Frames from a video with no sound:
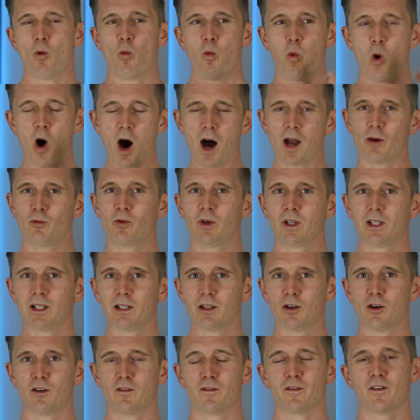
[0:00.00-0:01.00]
what I really
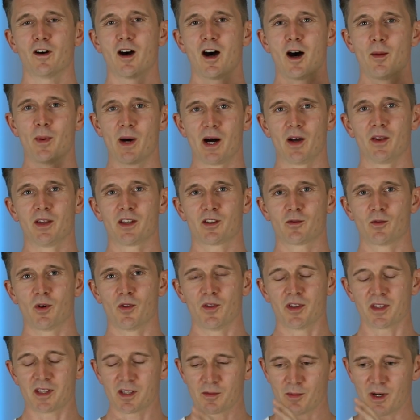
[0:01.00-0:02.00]
love about this
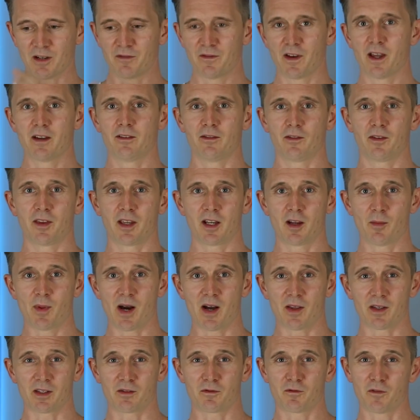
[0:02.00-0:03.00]
one, this is my favorite thing
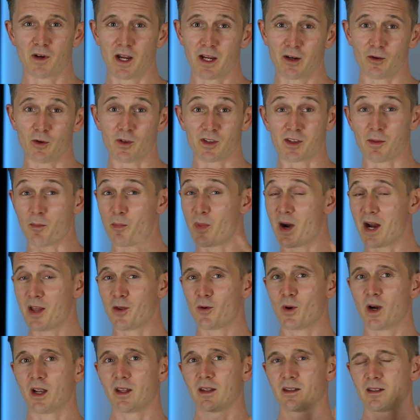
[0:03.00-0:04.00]
about this fragrance, and by
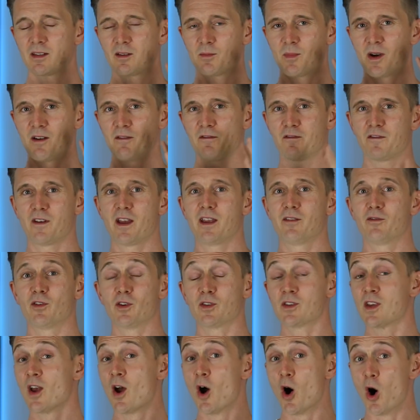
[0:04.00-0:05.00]
the way, this is my
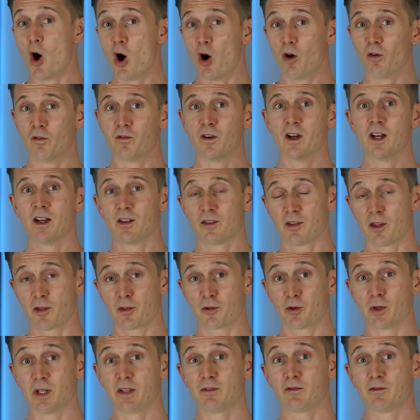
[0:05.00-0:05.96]
favorite of the three